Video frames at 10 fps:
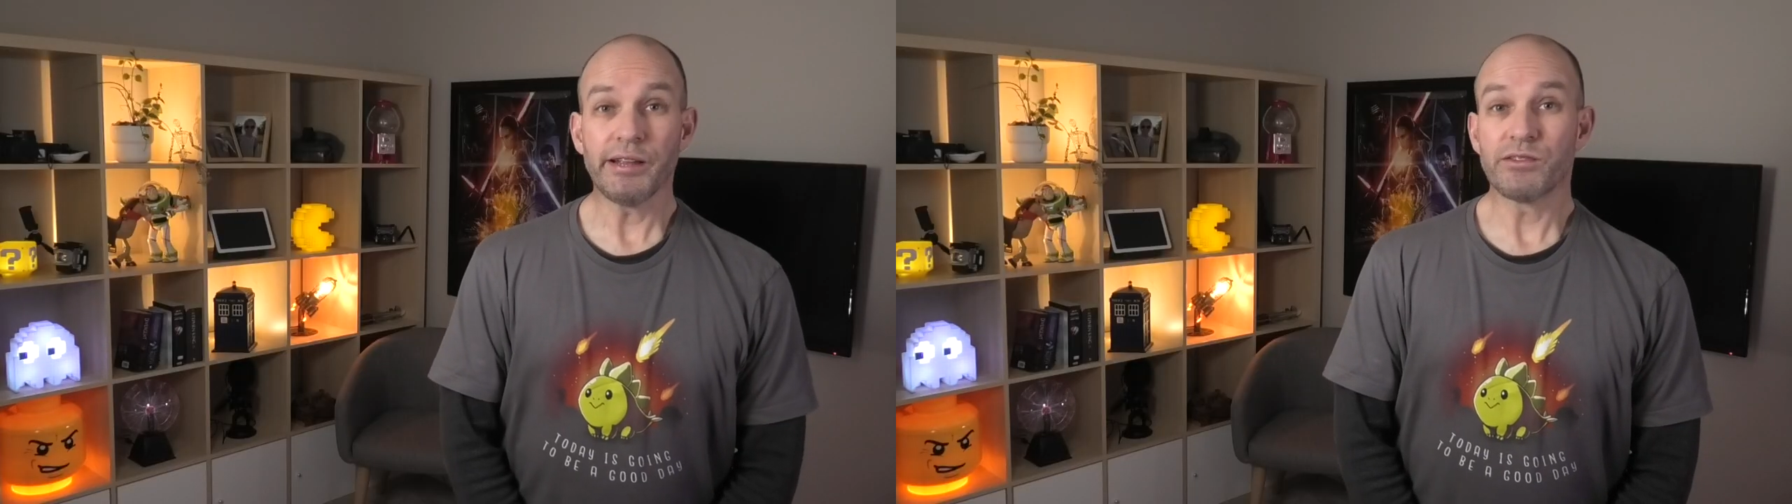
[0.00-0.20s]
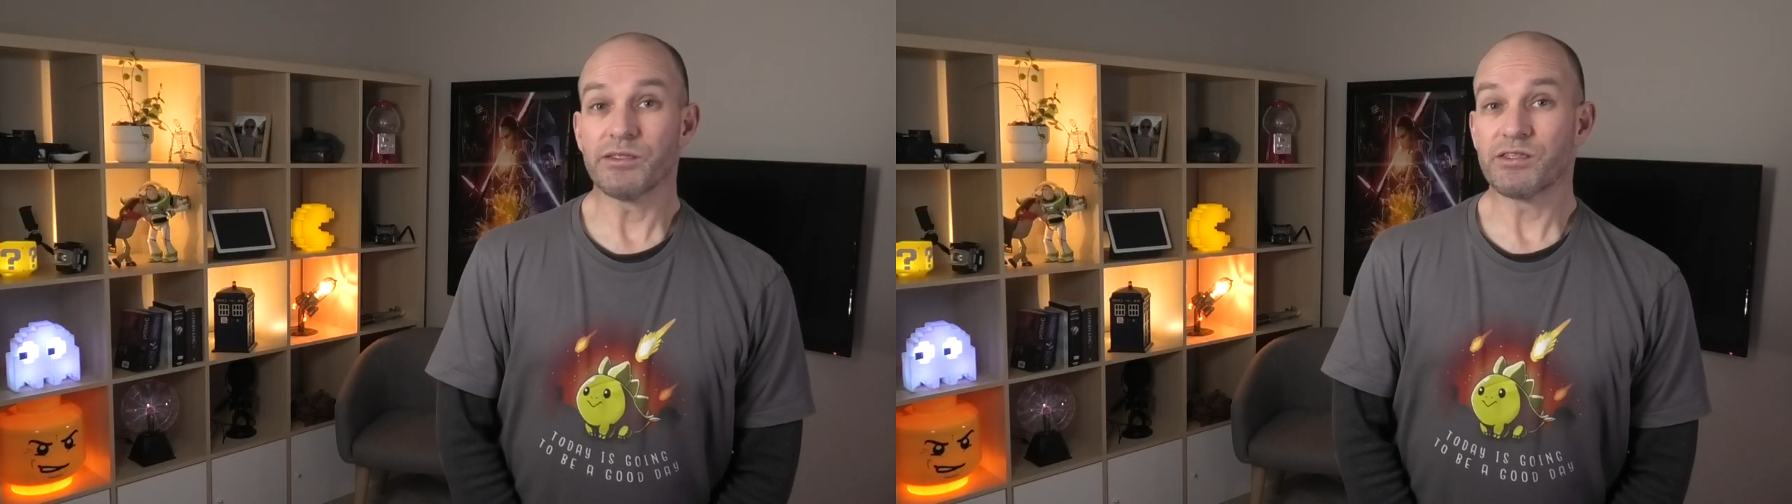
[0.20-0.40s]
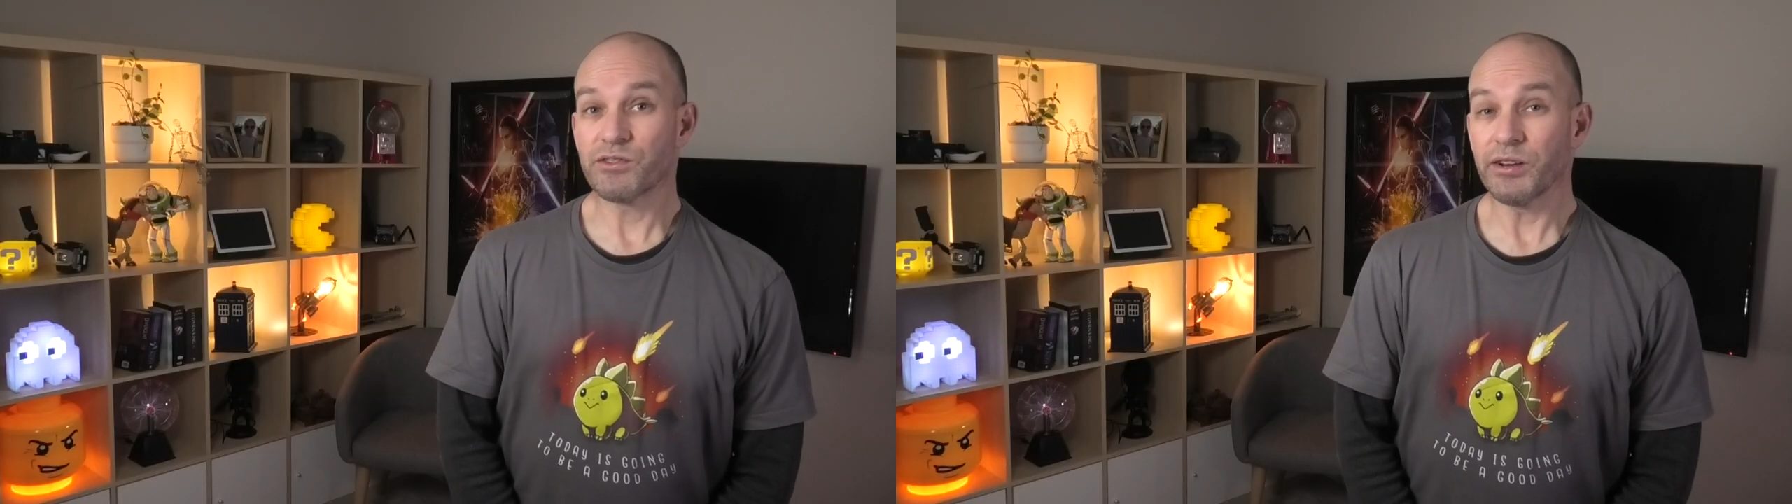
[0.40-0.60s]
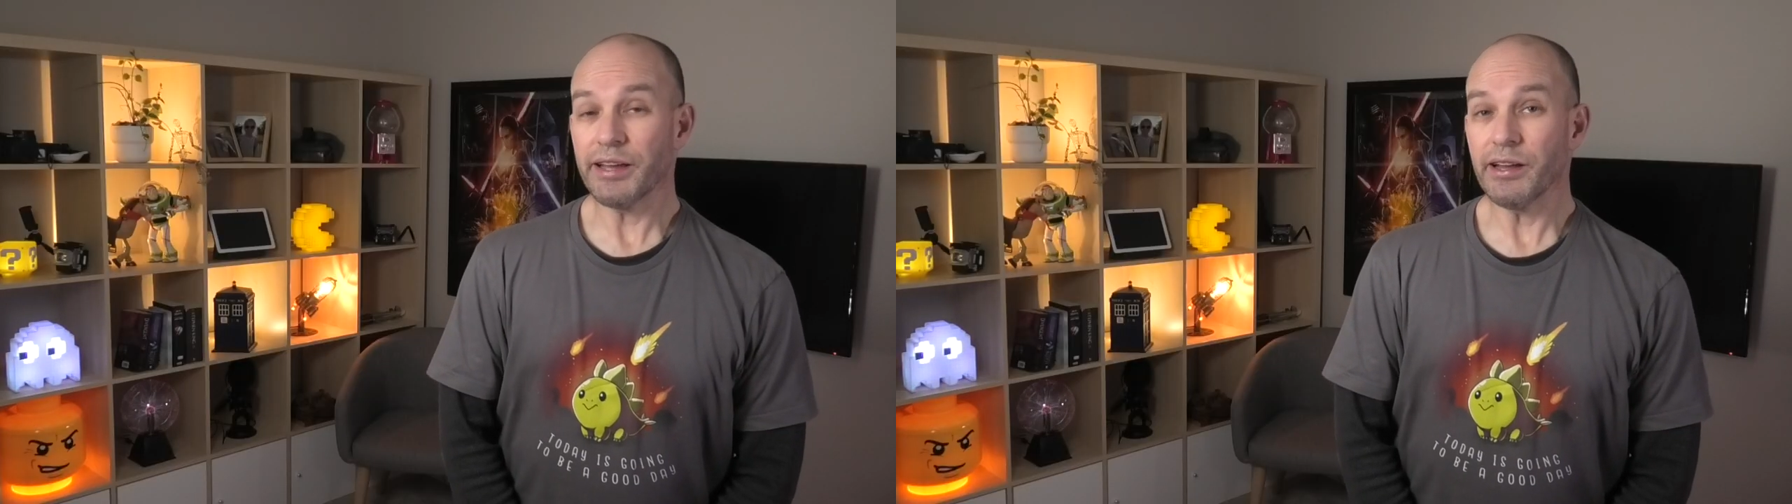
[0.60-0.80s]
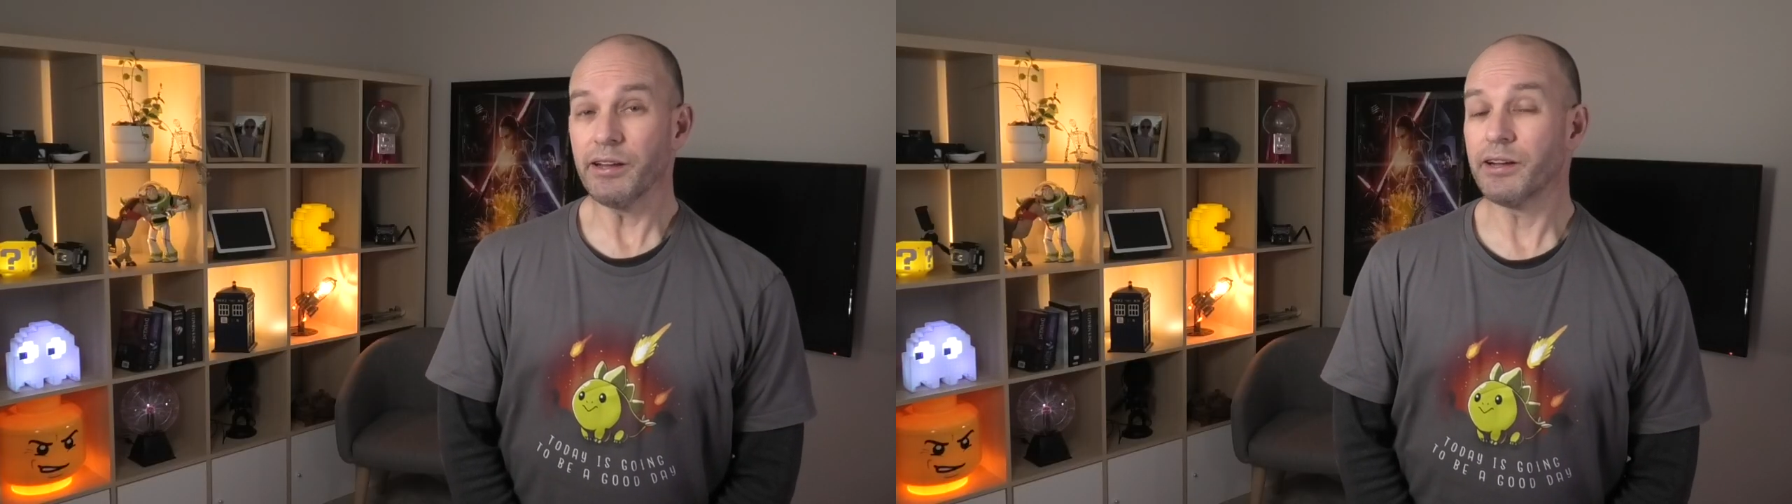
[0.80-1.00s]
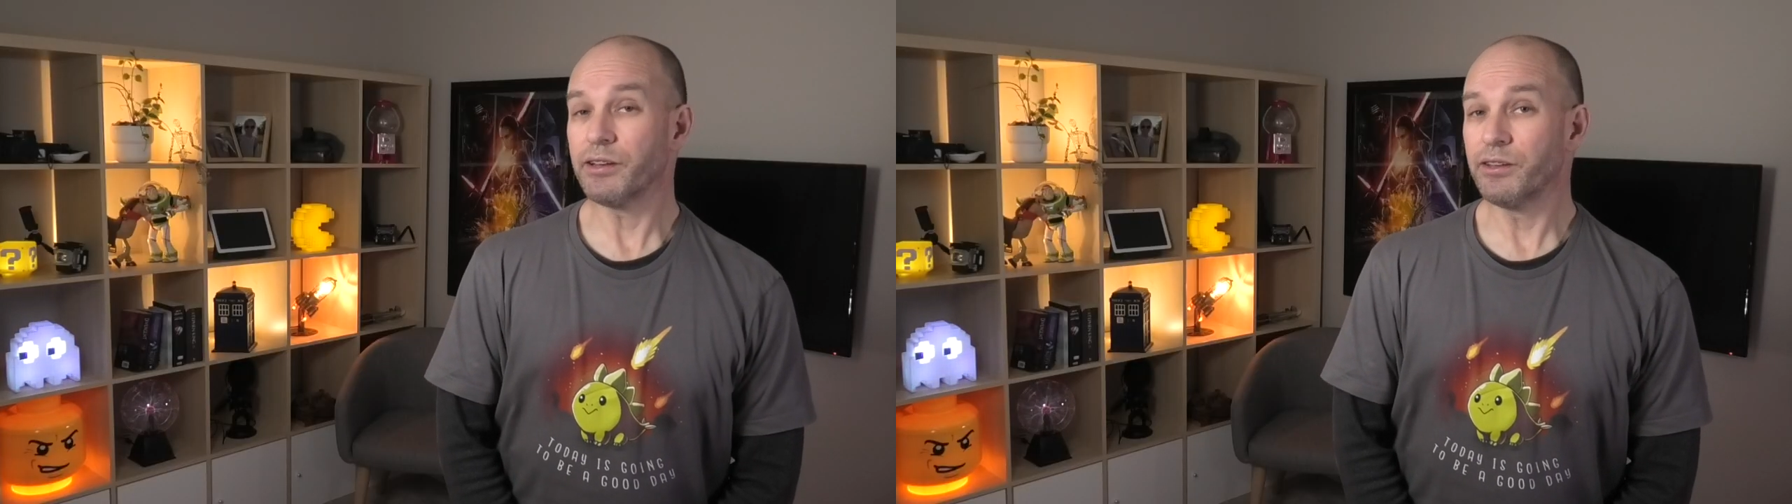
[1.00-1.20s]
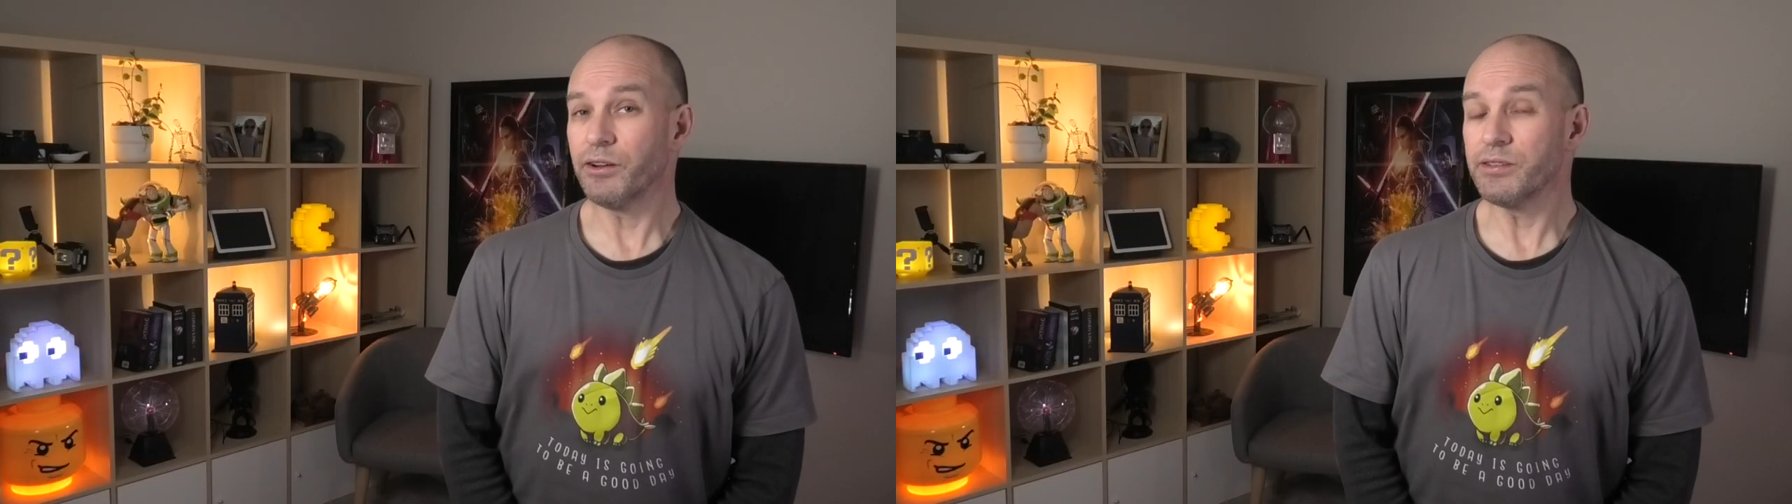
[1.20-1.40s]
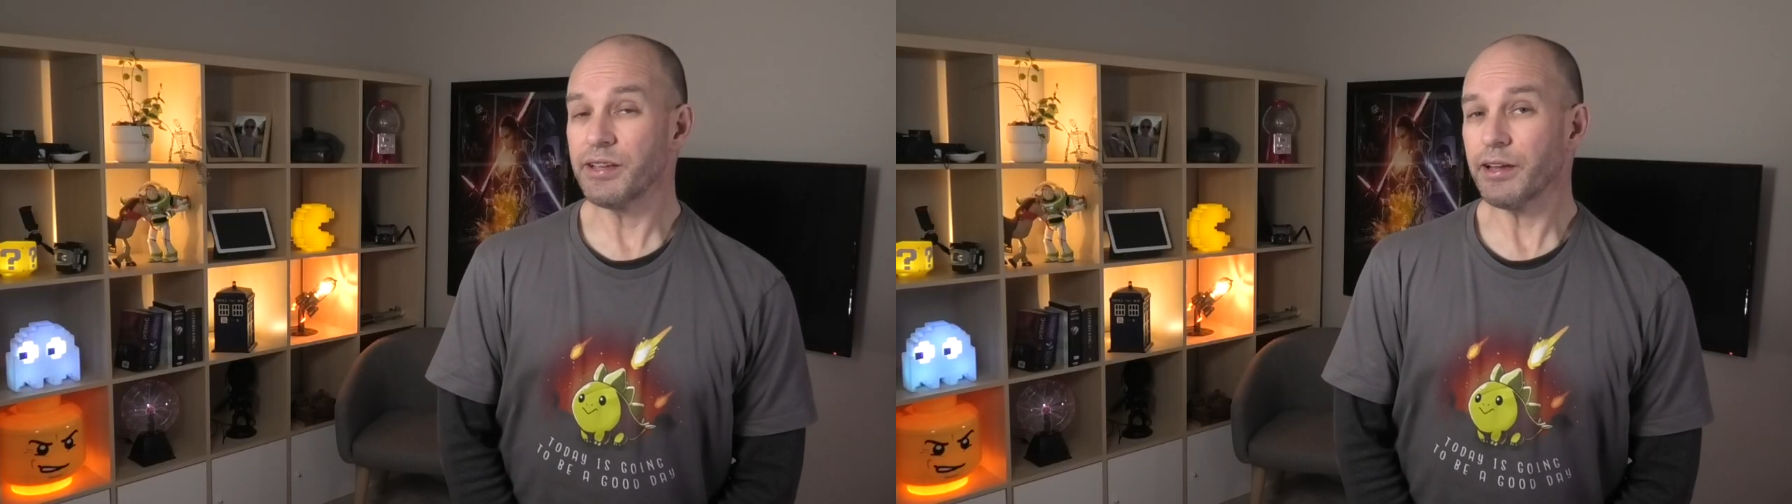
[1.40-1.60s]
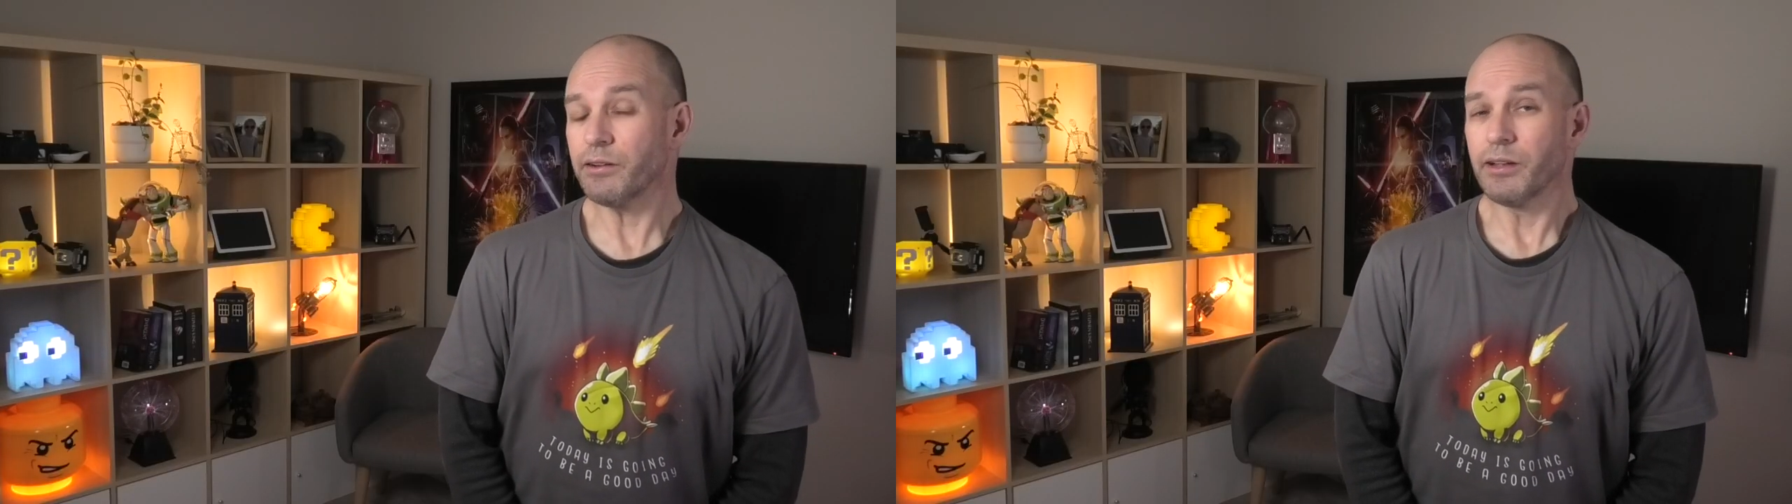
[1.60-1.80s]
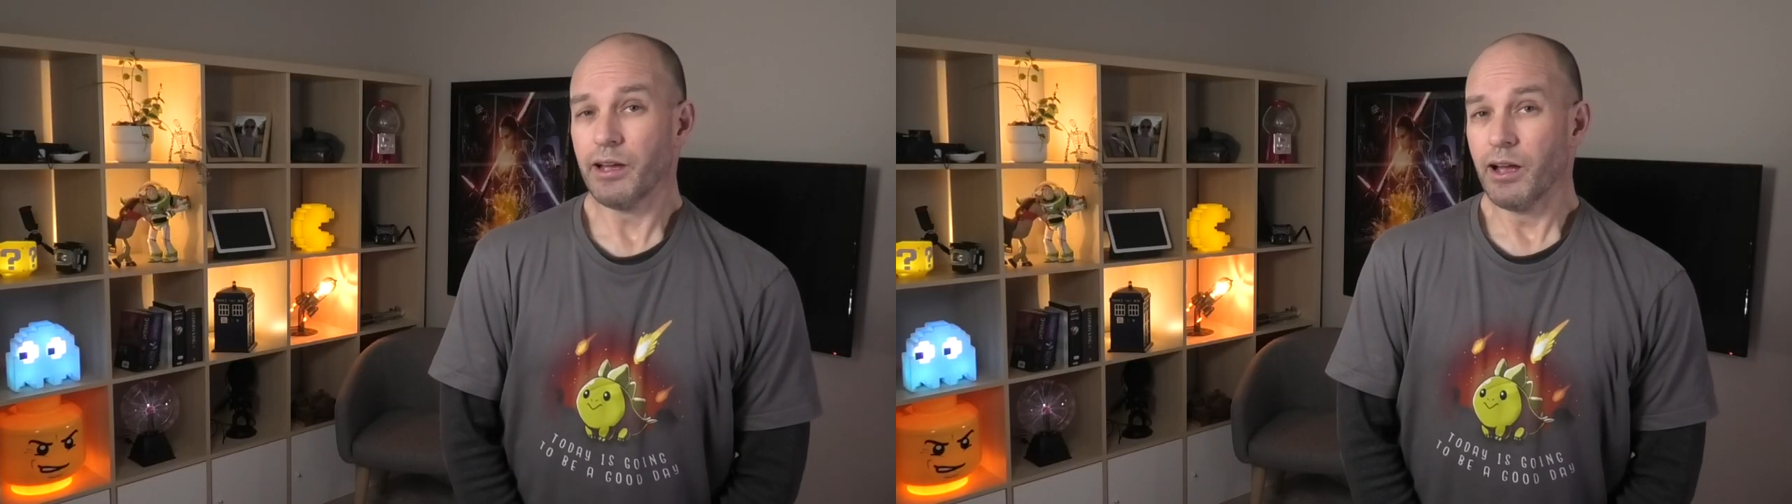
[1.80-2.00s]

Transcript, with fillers: into Australia, no doubt